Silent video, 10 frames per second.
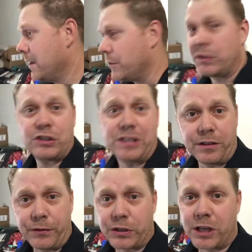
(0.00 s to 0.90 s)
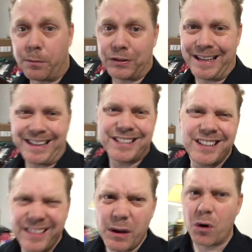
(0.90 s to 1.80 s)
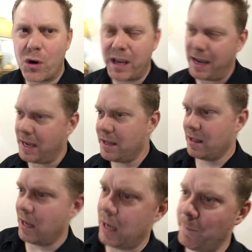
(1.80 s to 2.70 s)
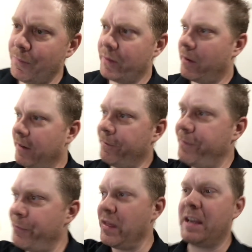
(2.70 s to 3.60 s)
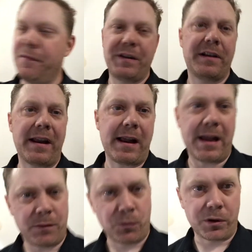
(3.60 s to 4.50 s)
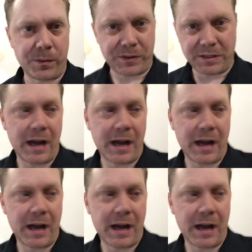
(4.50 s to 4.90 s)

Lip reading: So I just did the first couple takes. They were okay. I think I figured out how to work with the